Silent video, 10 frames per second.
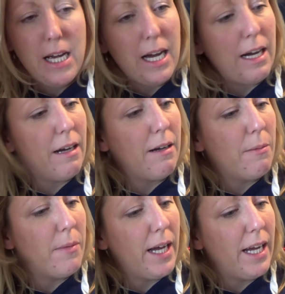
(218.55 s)

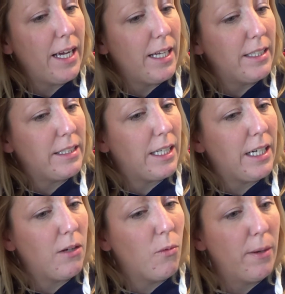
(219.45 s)
and
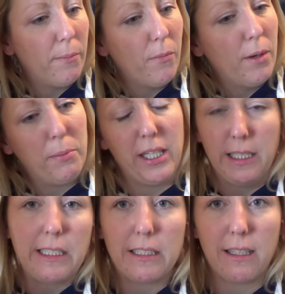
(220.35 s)
what
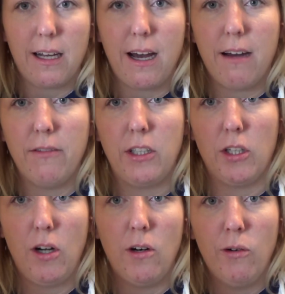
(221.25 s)
place it's going to have in
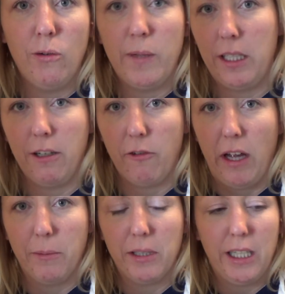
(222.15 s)
your home and your
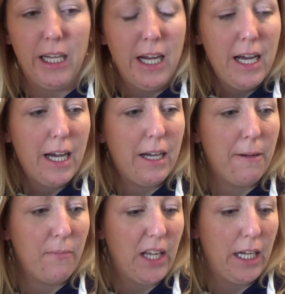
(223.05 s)
family,
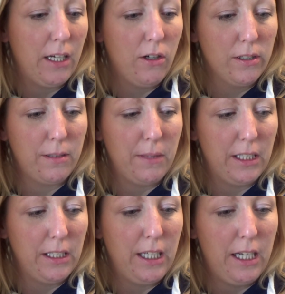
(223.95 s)
and
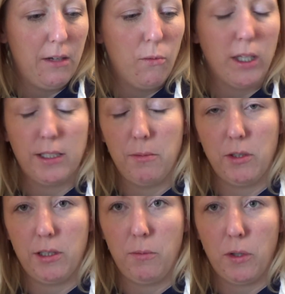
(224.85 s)
ultimately what's
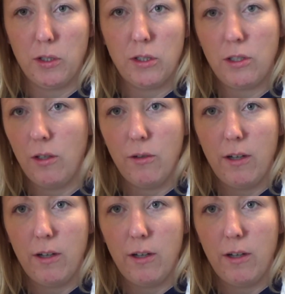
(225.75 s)
most important to you.